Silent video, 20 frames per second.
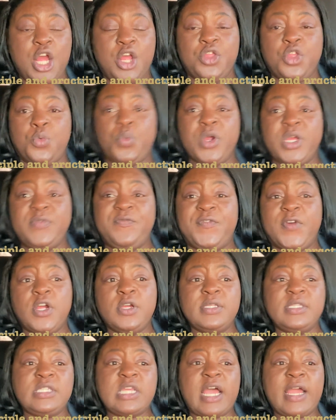The
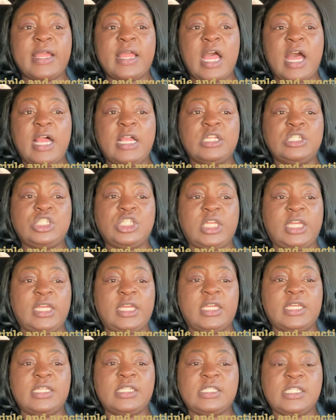reverse psychology
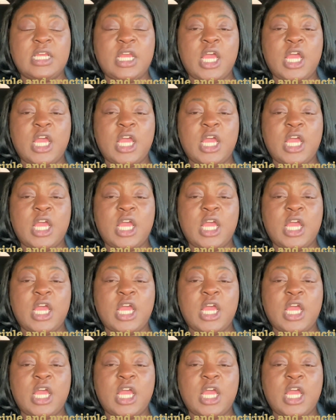is